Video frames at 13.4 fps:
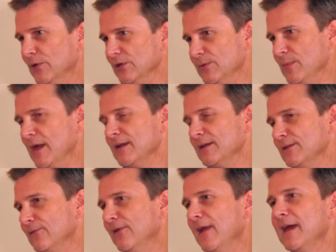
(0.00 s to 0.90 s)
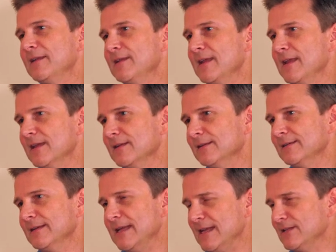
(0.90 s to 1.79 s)
But you might, you've had
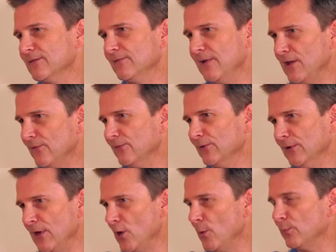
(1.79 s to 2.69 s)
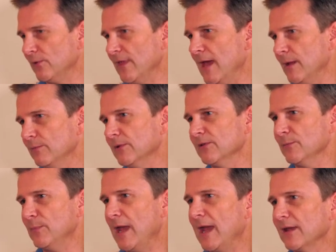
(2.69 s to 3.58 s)
needs of help, for help with that in
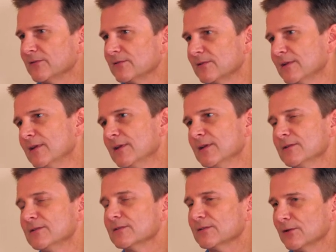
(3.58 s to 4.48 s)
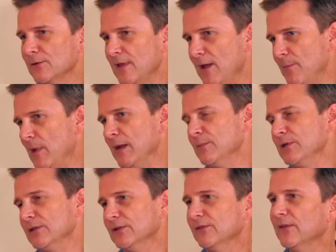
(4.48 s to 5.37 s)
the past. Yeah. So that might
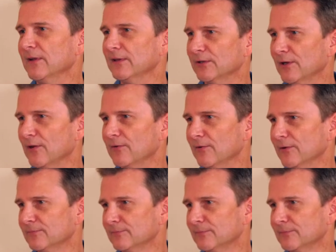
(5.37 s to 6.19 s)
be a good thing to cover.